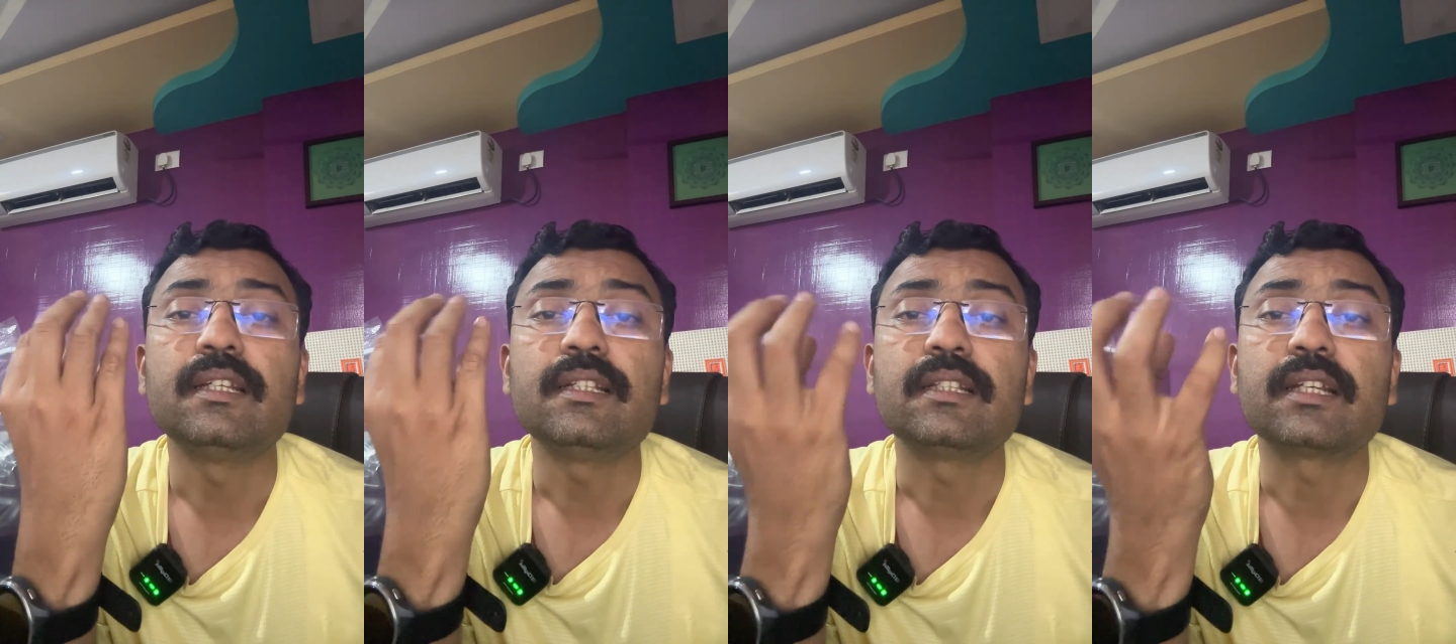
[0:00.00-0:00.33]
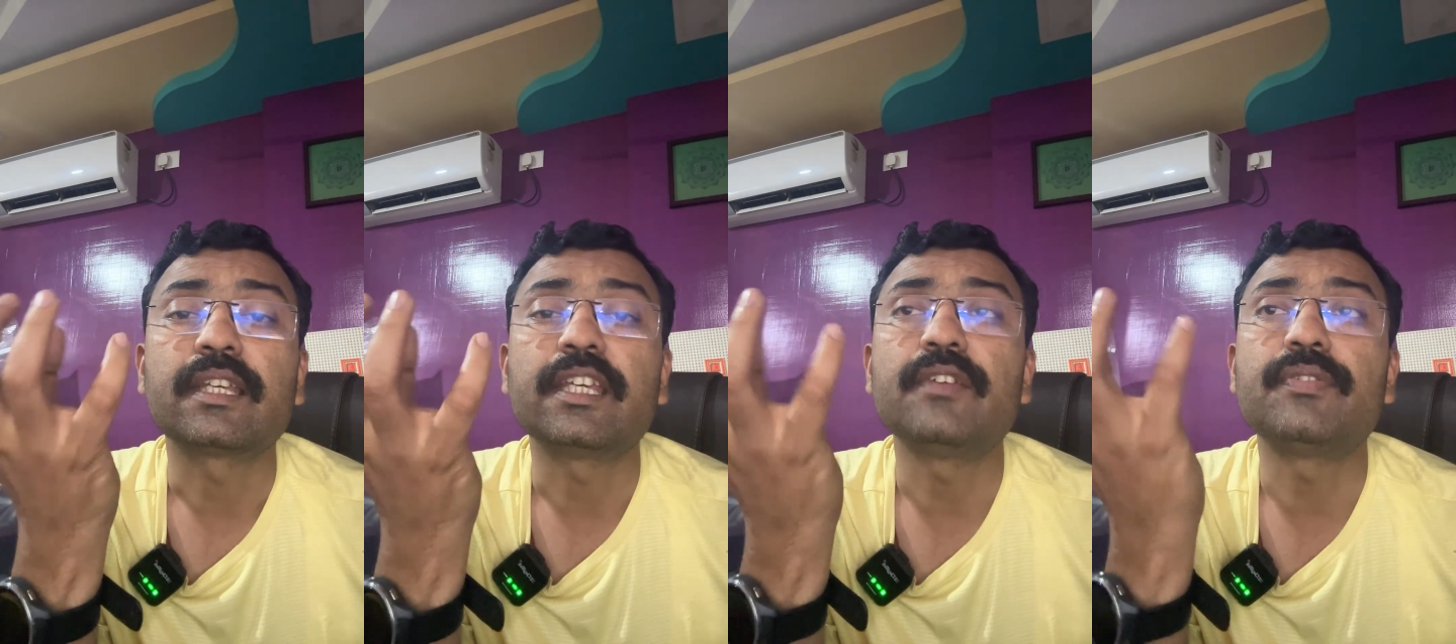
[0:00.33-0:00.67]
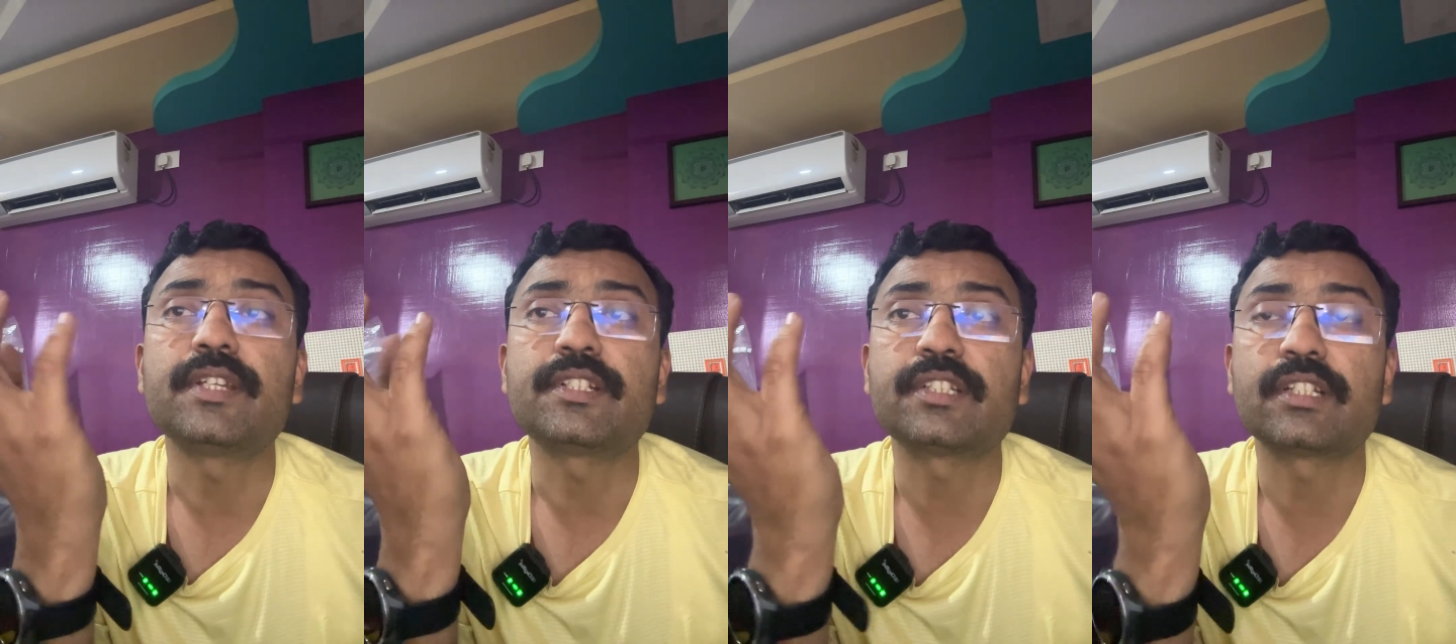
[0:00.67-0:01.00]
the key
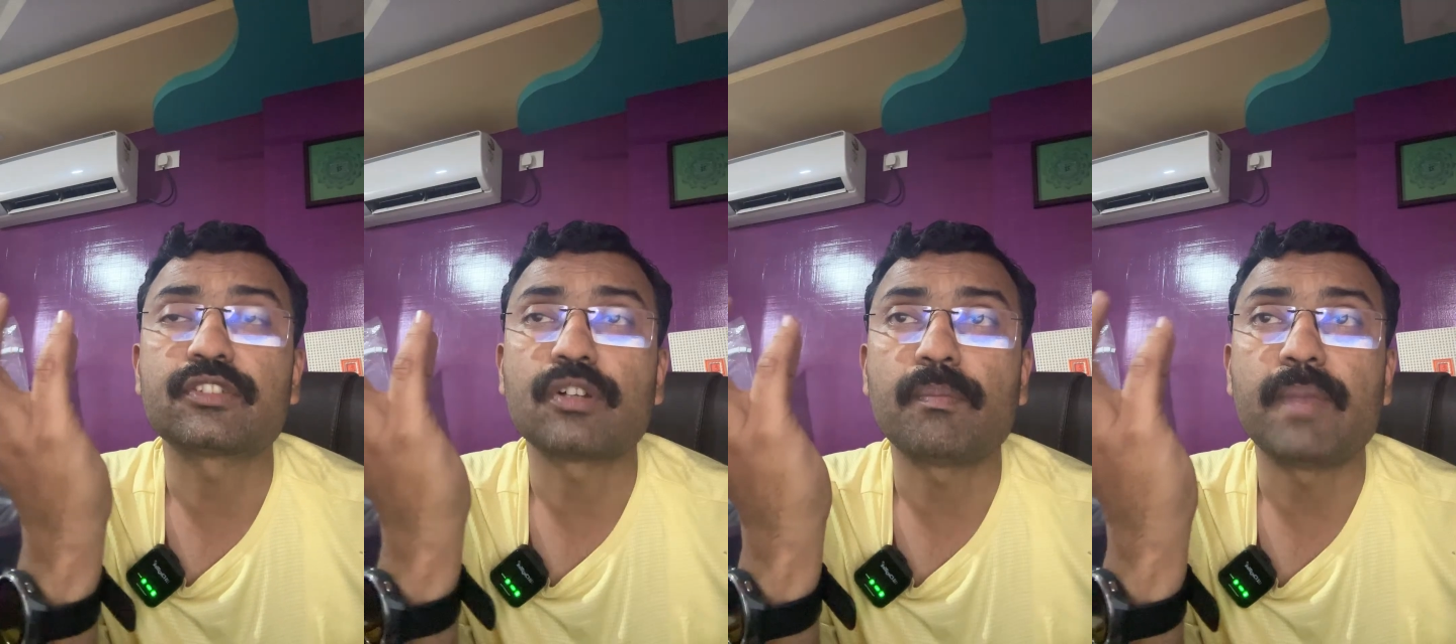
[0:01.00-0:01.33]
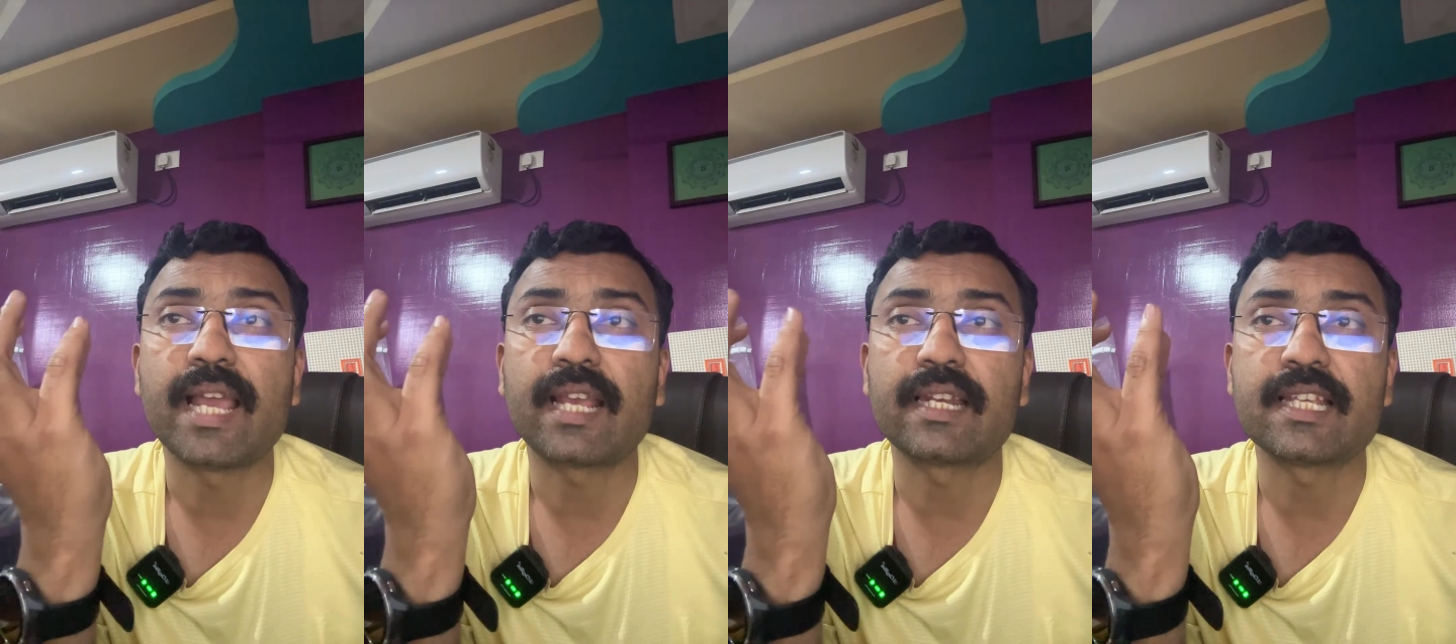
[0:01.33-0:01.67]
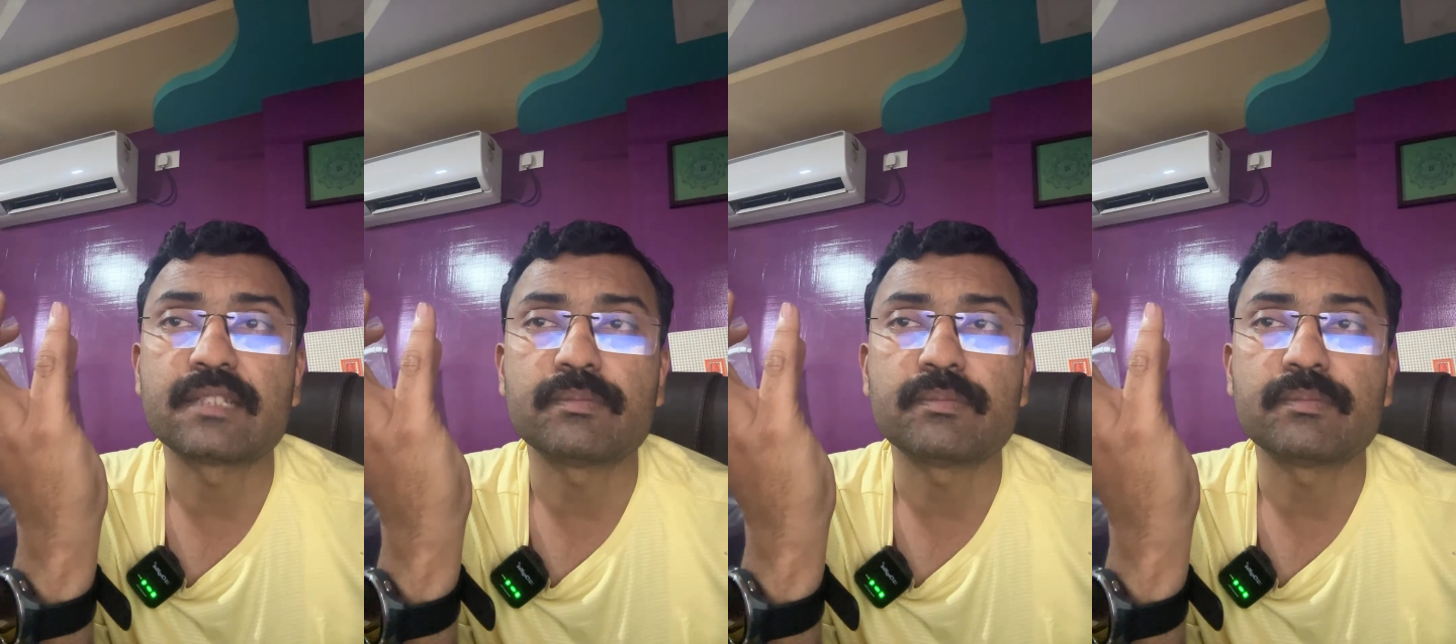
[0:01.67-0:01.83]
features of blackness,